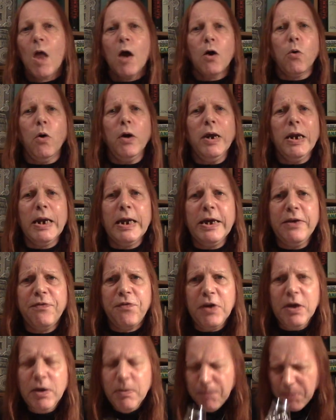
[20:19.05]
Quite
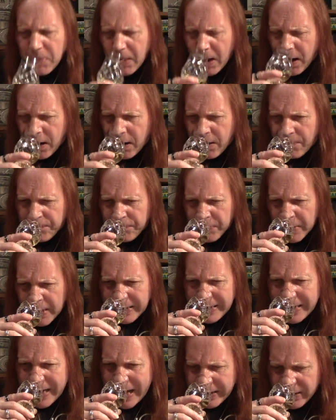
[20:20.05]
leafy, um,
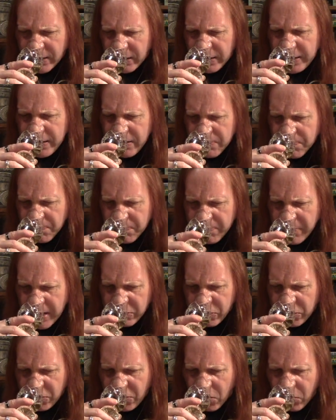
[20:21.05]
nettly,
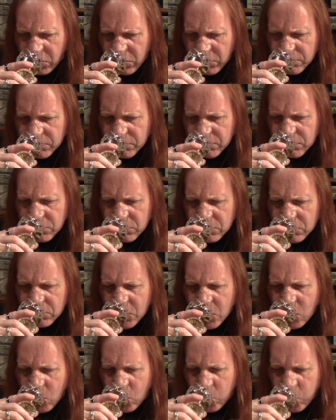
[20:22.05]
menthol,
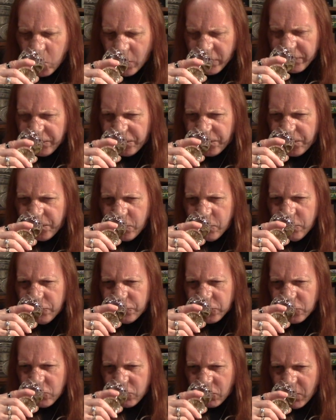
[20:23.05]
white
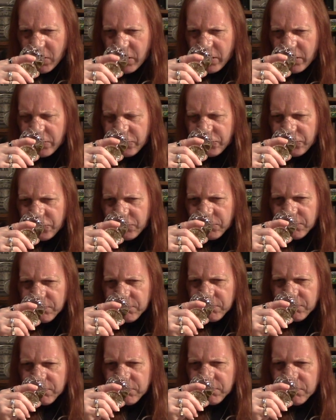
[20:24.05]
fruits, grass.
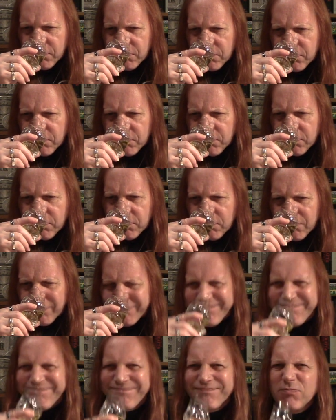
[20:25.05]

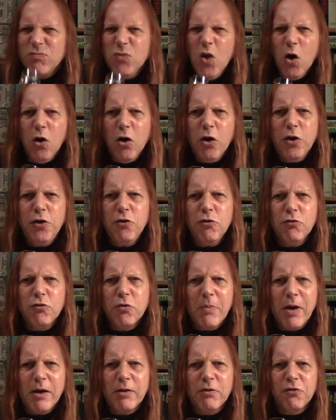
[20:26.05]
Not a huge
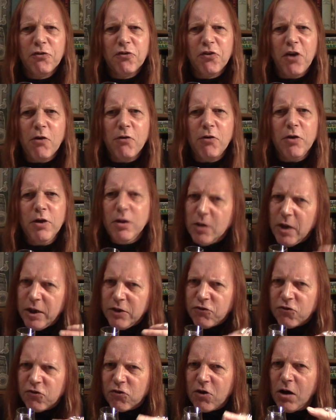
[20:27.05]
amount of sherry,
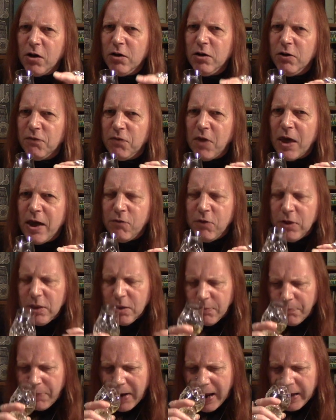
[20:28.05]
it's kind of there
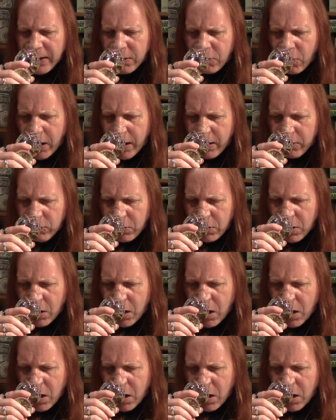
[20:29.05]
in the background.